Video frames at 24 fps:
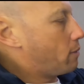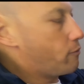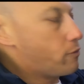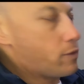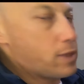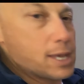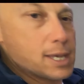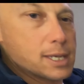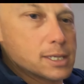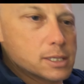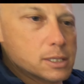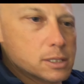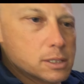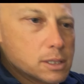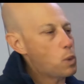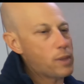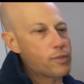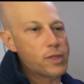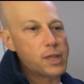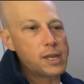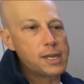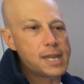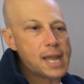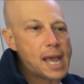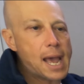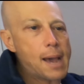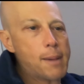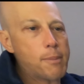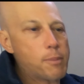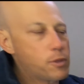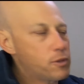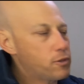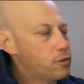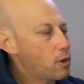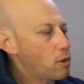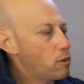of this width and
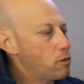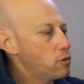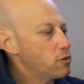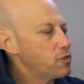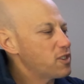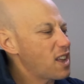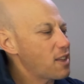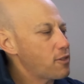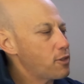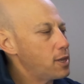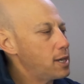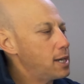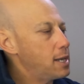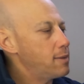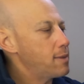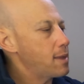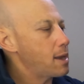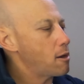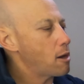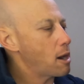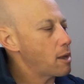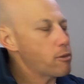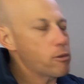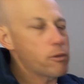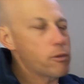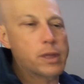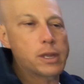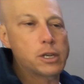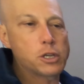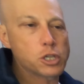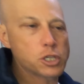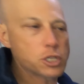depth. So there's nothing in there other than